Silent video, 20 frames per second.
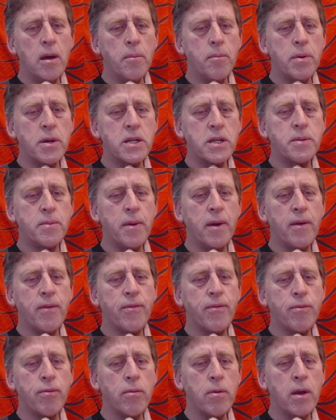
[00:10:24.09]
Bishop
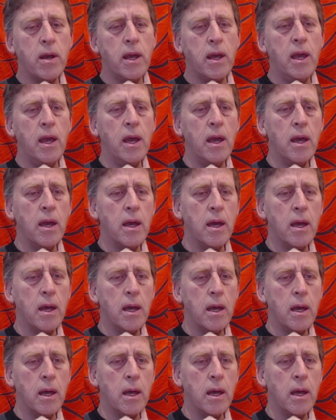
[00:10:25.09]
f3,
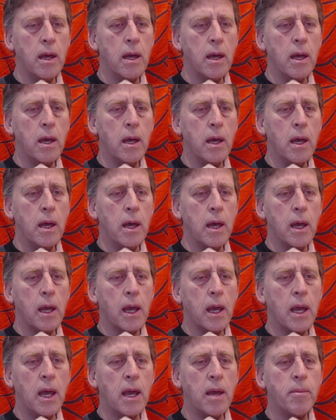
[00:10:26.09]

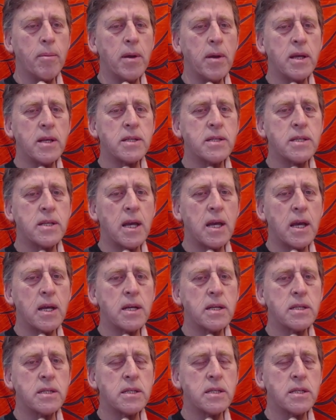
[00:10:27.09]
king
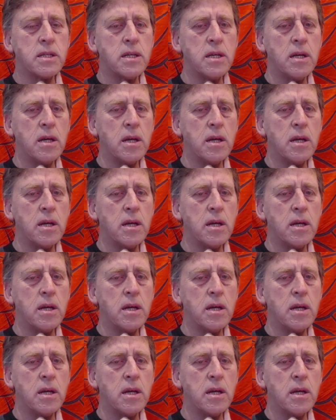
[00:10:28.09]
b6,